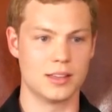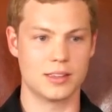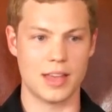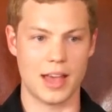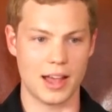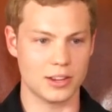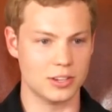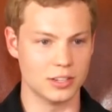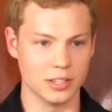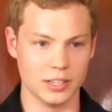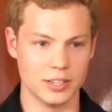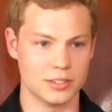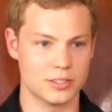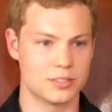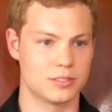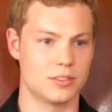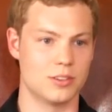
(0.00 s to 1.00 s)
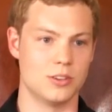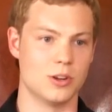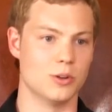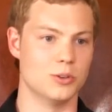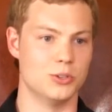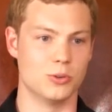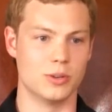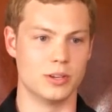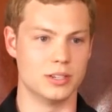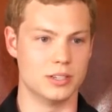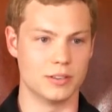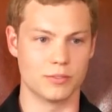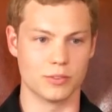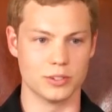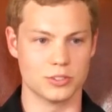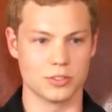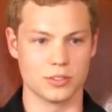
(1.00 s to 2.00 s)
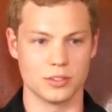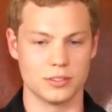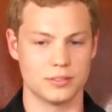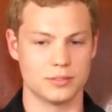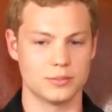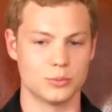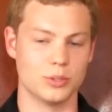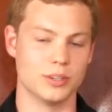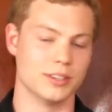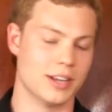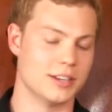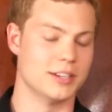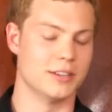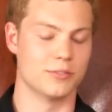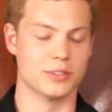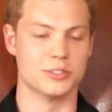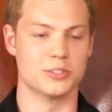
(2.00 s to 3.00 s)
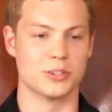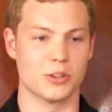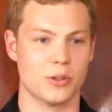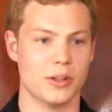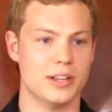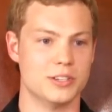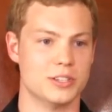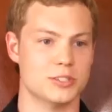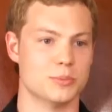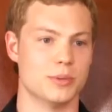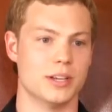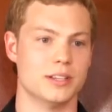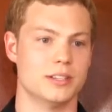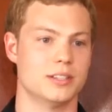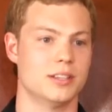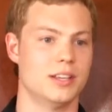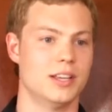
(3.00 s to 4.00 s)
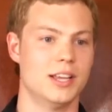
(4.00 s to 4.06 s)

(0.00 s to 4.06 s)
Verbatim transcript: calculus, you know, doing differential, well, not differential equations, but,